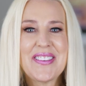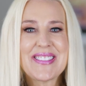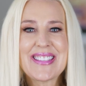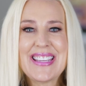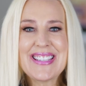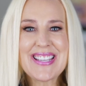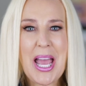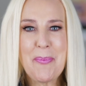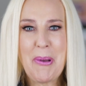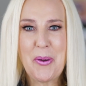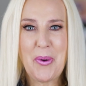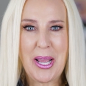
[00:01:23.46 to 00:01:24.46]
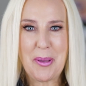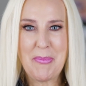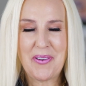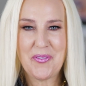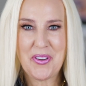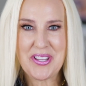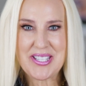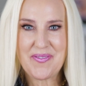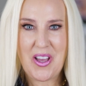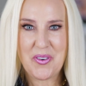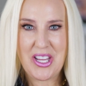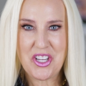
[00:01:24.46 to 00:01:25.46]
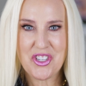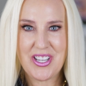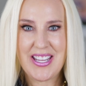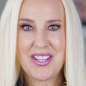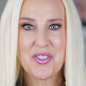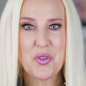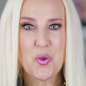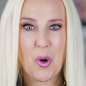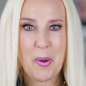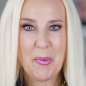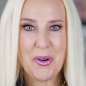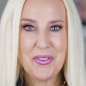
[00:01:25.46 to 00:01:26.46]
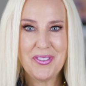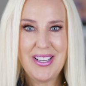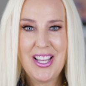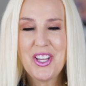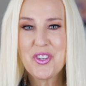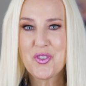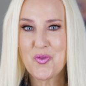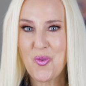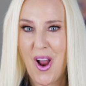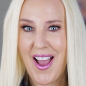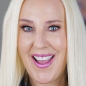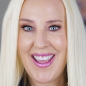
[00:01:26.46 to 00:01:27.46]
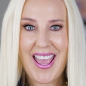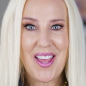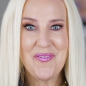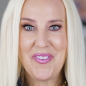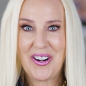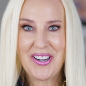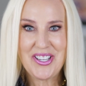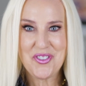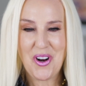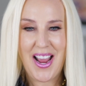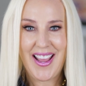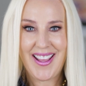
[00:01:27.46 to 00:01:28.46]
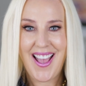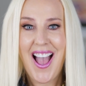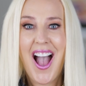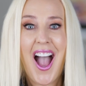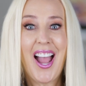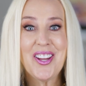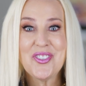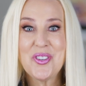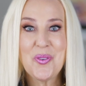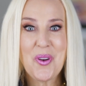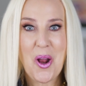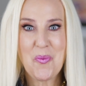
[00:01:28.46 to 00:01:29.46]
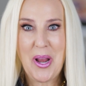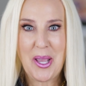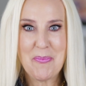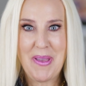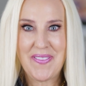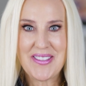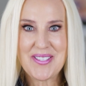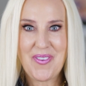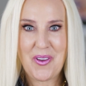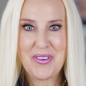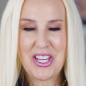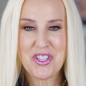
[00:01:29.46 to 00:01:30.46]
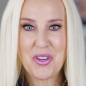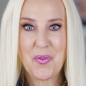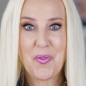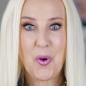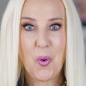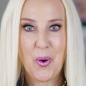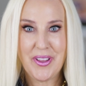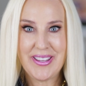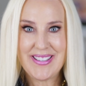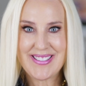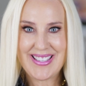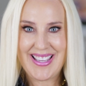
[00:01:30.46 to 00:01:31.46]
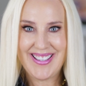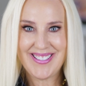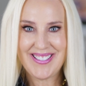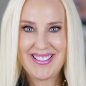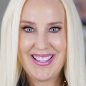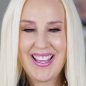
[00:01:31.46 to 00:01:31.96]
The skin type I recommend for this foundation is normal, dry, and very dry. I do not recommend this foundation for oily skin.